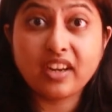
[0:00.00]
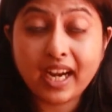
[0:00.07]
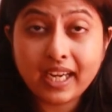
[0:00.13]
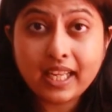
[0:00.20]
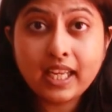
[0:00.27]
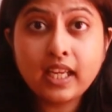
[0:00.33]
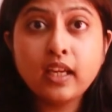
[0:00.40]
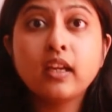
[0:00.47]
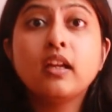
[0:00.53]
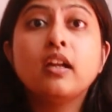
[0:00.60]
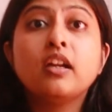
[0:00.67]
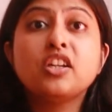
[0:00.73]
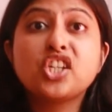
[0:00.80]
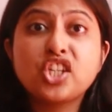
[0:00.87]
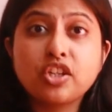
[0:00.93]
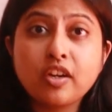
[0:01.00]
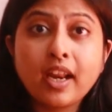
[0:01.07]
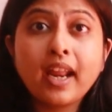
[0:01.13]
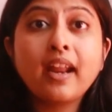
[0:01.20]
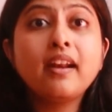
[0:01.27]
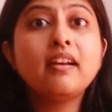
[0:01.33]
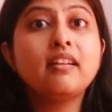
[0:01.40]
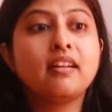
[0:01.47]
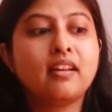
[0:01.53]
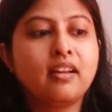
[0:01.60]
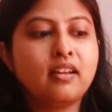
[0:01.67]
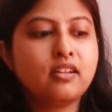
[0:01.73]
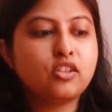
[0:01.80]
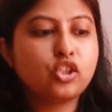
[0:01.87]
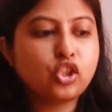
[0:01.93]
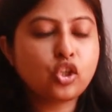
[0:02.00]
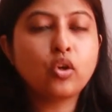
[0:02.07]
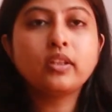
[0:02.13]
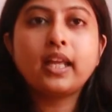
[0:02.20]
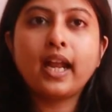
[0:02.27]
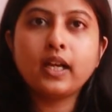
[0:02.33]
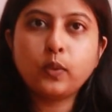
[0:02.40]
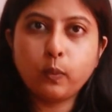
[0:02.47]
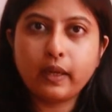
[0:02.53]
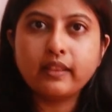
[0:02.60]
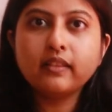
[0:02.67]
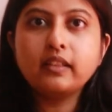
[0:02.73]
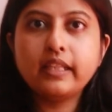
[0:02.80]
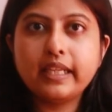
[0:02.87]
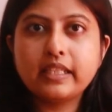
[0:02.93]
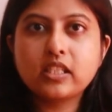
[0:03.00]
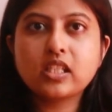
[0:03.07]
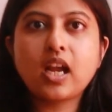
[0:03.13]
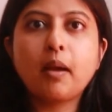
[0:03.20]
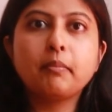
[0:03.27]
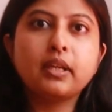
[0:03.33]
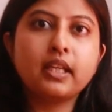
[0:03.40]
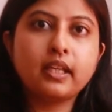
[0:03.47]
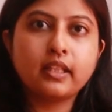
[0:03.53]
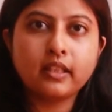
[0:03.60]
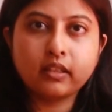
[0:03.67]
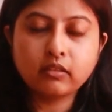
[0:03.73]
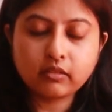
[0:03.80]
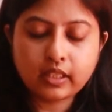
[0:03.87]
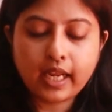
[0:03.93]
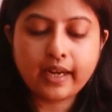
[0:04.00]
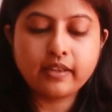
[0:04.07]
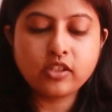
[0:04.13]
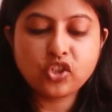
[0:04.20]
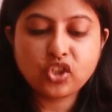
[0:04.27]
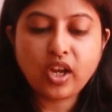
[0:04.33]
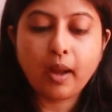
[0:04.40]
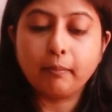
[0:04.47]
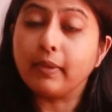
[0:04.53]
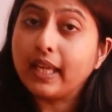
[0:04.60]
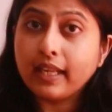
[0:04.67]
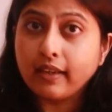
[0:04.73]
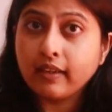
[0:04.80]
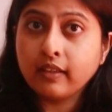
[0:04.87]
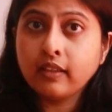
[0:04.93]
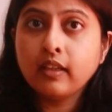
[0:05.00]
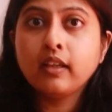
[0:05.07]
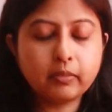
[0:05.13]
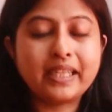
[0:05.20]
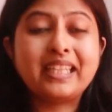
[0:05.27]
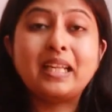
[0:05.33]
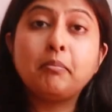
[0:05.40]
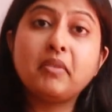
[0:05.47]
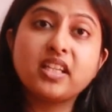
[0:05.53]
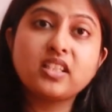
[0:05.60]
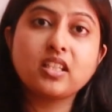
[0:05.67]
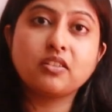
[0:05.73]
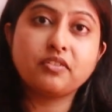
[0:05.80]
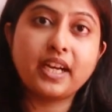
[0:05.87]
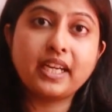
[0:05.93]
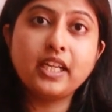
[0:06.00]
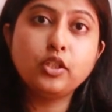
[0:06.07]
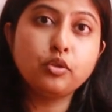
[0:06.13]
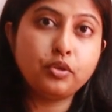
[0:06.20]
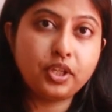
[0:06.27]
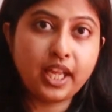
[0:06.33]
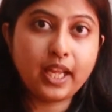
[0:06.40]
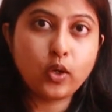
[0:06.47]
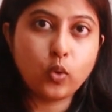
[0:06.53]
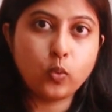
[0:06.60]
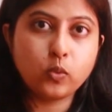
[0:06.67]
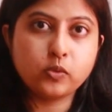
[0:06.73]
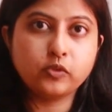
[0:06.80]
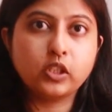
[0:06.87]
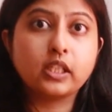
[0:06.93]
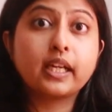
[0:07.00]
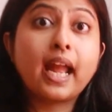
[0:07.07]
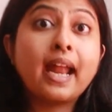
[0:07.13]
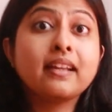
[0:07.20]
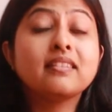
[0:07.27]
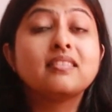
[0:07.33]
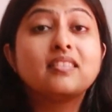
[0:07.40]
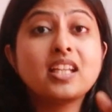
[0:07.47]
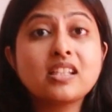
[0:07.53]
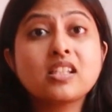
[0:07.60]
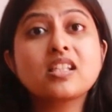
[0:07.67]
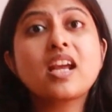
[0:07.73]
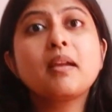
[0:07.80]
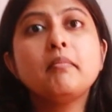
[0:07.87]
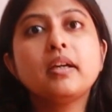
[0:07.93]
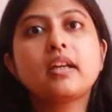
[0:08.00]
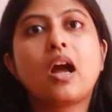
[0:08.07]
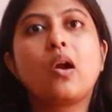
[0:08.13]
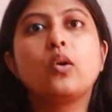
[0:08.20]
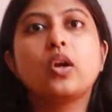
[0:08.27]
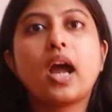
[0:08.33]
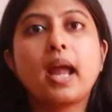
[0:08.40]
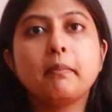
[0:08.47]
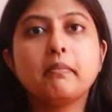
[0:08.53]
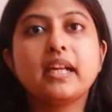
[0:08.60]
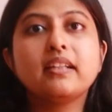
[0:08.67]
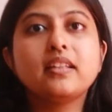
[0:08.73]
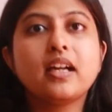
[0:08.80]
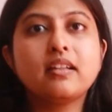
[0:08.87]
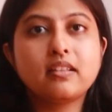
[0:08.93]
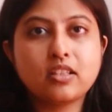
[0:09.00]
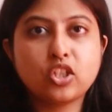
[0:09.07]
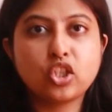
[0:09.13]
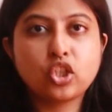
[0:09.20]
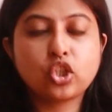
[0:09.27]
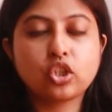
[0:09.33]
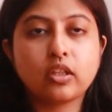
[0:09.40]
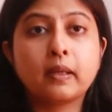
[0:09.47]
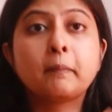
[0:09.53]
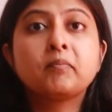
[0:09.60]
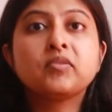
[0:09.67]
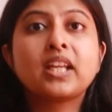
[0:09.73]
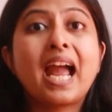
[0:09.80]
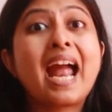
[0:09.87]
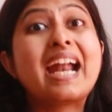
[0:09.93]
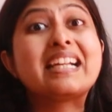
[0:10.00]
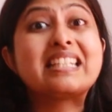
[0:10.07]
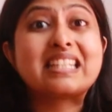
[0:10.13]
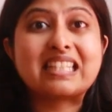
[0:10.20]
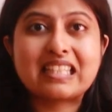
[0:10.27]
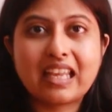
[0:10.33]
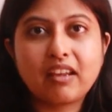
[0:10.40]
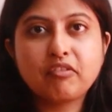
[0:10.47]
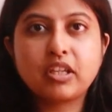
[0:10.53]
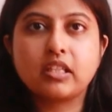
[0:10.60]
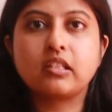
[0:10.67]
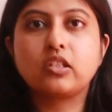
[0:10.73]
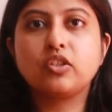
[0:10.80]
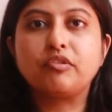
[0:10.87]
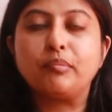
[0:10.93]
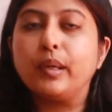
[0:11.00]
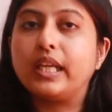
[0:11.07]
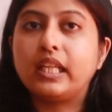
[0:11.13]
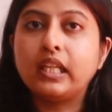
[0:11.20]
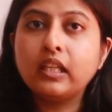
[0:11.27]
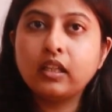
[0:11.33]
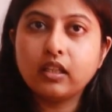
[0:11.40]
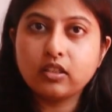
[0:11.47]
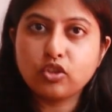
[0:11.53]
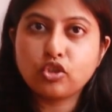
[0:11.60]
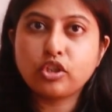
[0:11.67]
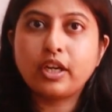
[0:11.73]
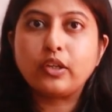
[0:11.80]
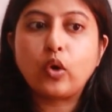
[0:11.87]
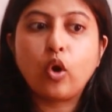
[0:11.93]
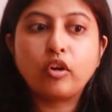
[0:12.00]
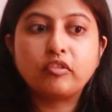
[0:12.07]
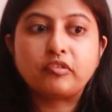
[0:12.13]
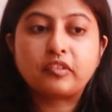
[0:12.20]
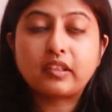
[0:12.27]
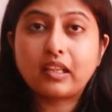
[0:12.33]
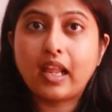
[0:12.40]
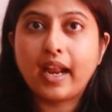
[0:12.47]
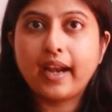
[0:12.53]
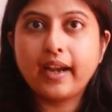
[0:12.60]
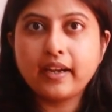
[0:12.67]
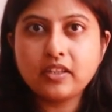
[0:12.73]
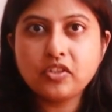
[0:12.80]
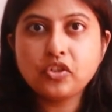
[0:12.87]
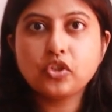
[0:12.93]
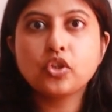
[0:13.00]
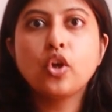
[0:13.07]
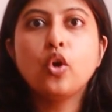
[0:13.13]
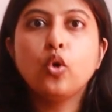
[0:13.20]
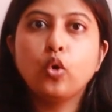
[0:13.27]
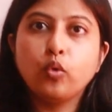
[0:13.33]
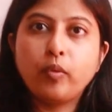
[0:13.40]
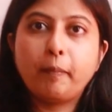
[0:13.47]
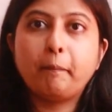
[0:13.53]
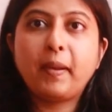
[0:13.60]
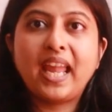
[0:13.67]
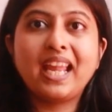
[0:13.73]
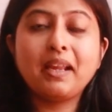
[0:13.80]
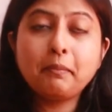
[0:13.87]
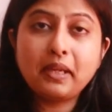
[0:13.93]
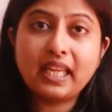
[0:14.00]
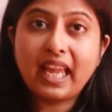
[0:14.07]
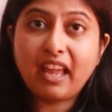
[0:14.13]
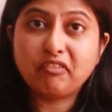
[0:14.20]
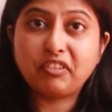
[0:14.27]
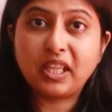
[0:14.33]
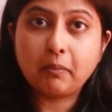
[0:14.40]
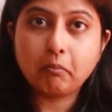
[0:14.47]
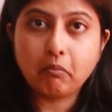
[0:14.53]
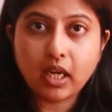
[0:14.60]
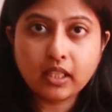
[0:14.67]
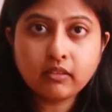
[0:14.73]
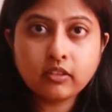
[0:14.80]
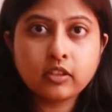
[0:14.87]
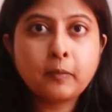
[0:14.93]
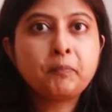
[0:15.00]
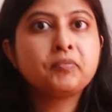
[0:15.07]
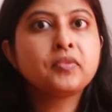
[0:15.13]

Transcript: ready, trained, so that when the leads come in and the clients come in, my teammates are ready to take over work. And this time around, I made that decision. I had savings of money instead of clients who were paying me every month.